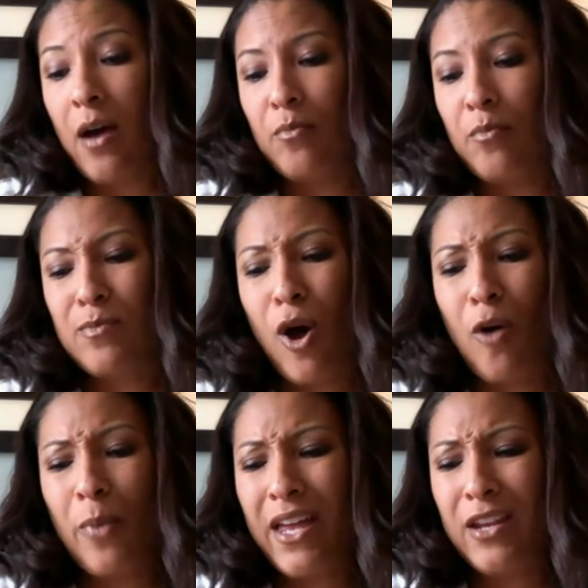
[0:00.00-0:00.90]

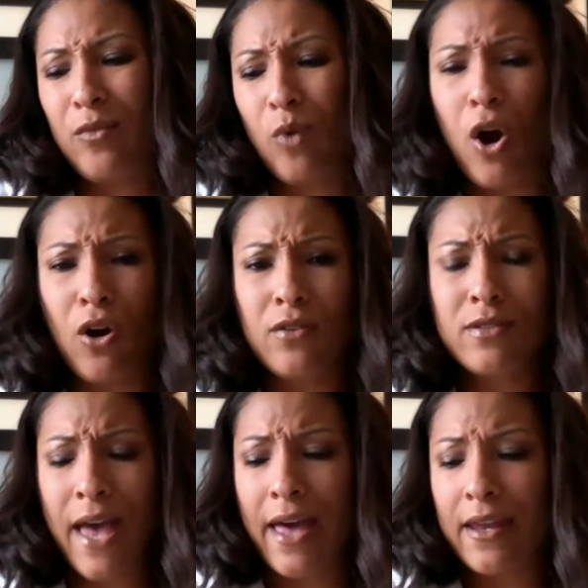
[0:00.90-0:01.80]
Small petty wrongs
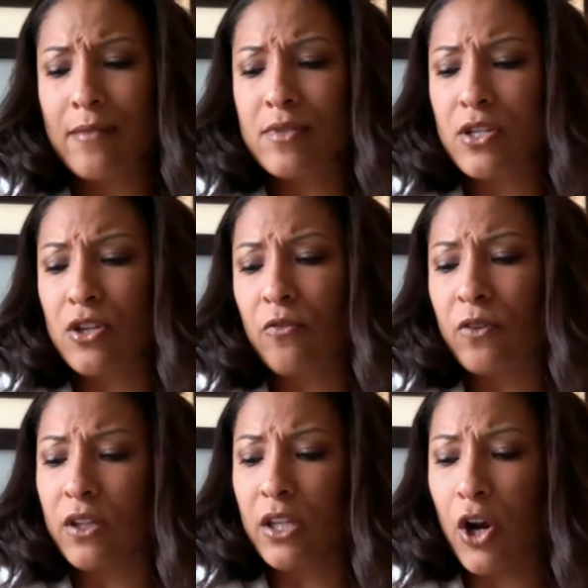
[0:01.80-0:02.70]
add up to you
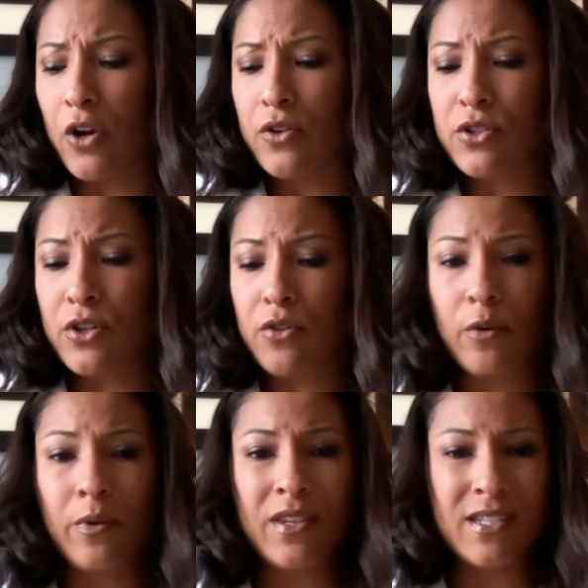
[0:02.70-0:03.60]
feeling hurt, so you
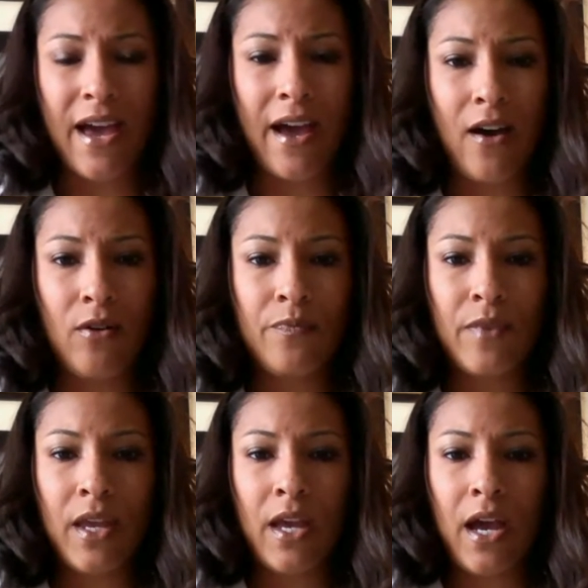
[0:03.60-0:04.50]
throw in the towel.
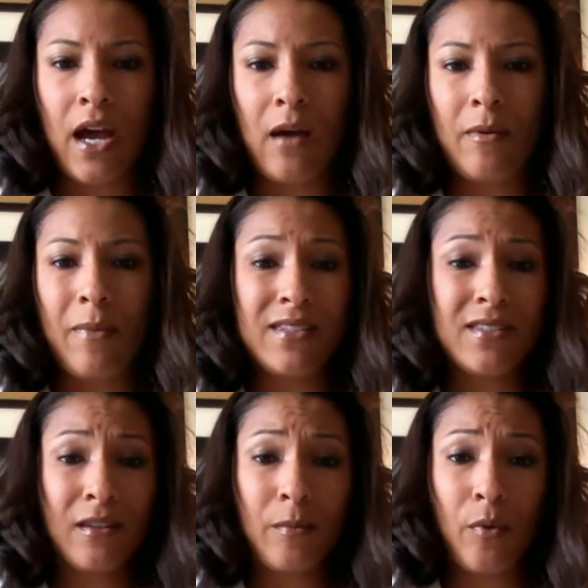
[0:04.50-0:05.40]
And
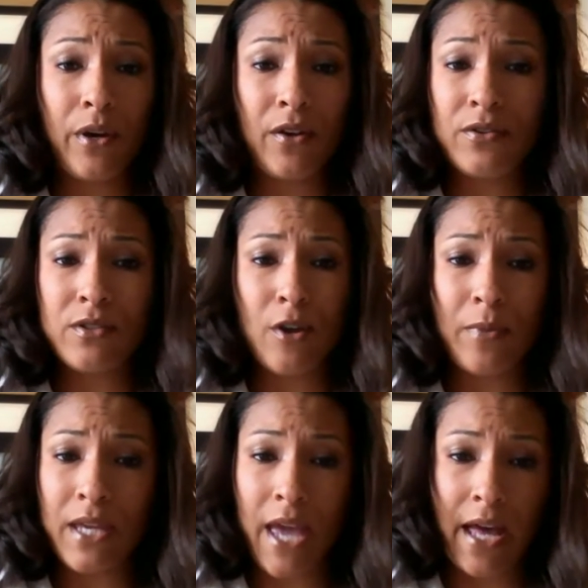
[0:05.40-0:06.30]
basically the point here is don't
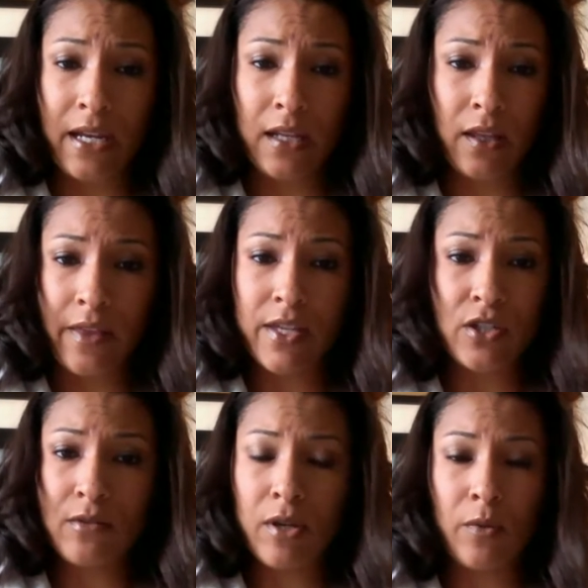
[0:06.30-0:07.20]
be catty. Like, that
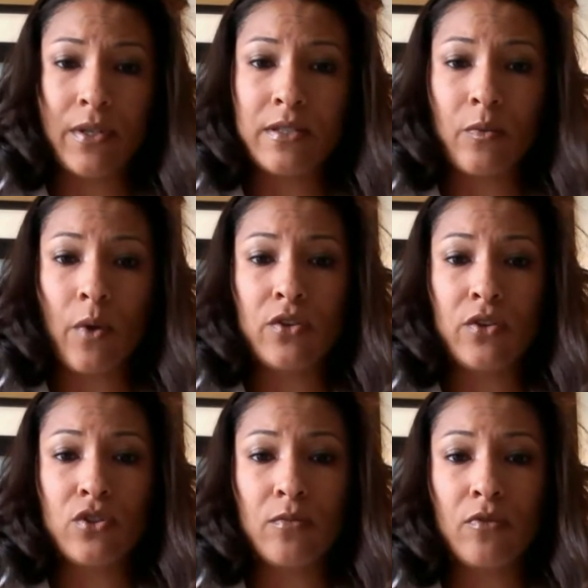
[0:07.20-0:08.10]
shouldn't be a reason why you
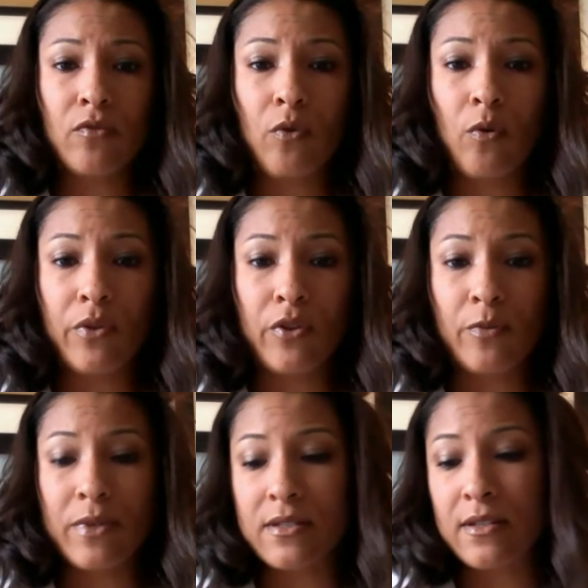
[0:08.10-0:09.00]
shouldn't move forward with your
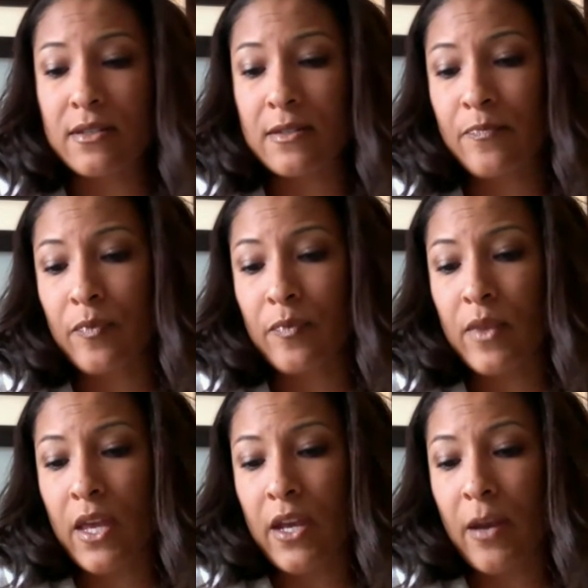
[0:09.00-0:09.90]
business.
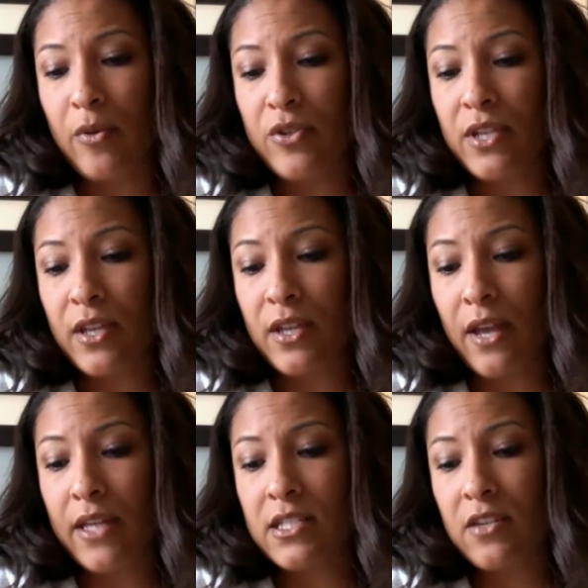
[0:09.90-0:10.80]
Number 10,
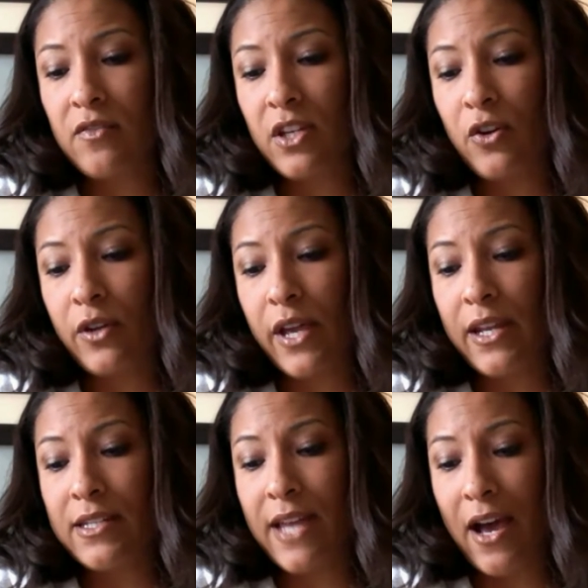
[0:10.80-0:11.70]
negativity
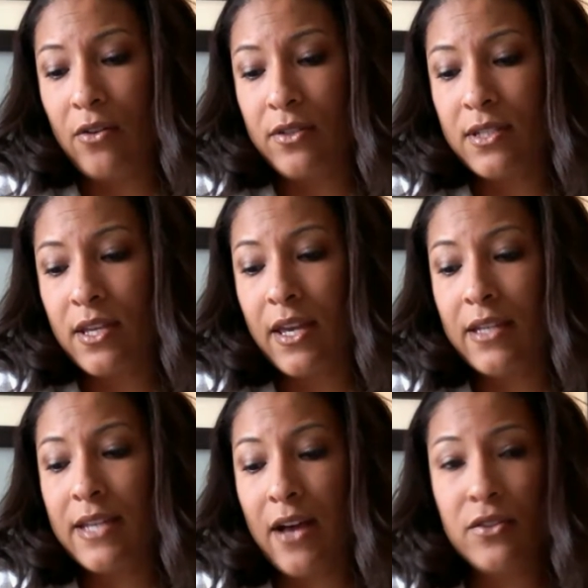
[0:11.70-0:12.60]
created doubts,
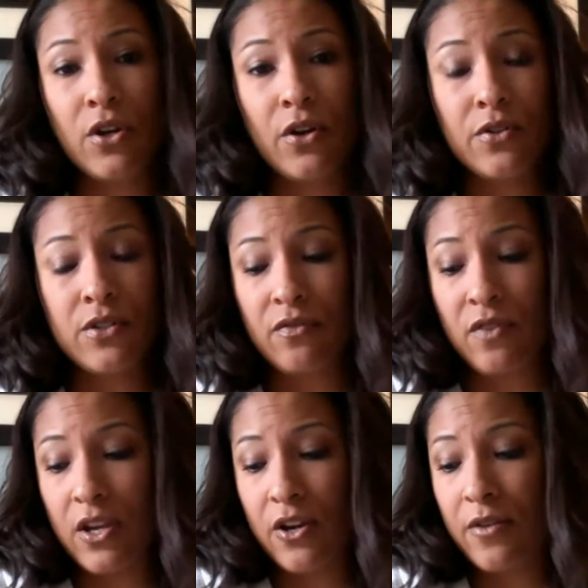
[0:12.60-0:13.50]
and doubts turn to
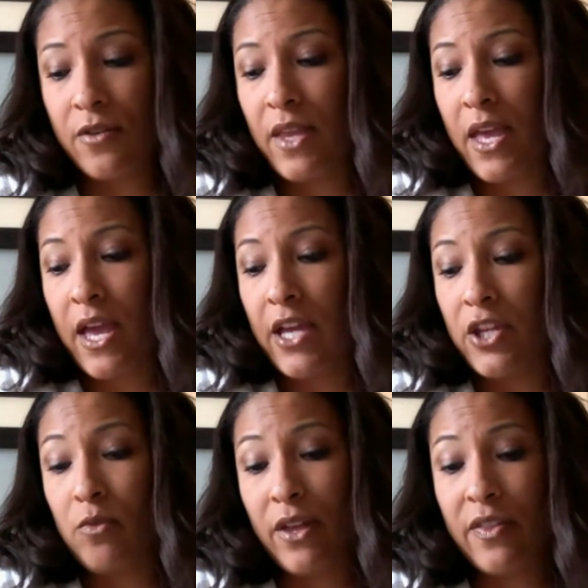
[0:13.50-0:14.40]
fear, and
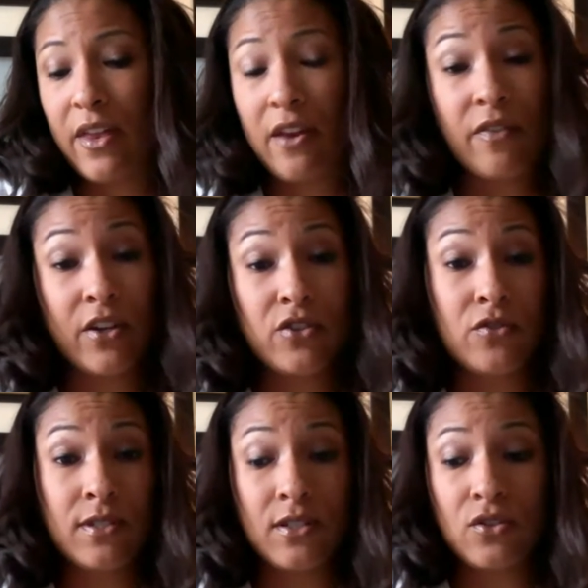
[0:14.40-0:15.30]
you let that affect your
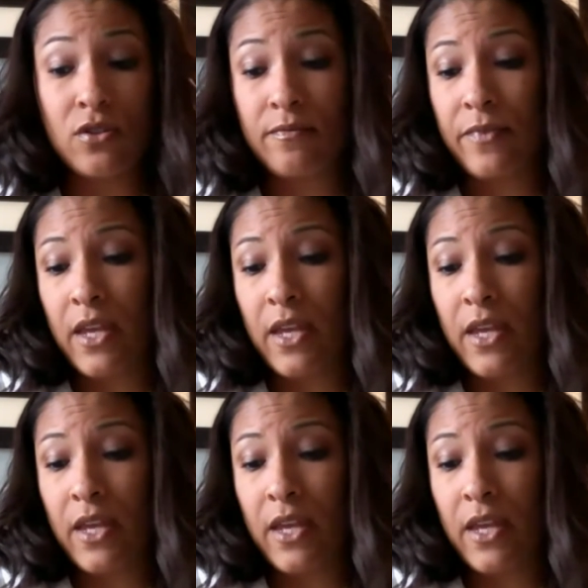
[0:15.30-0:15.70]
decision.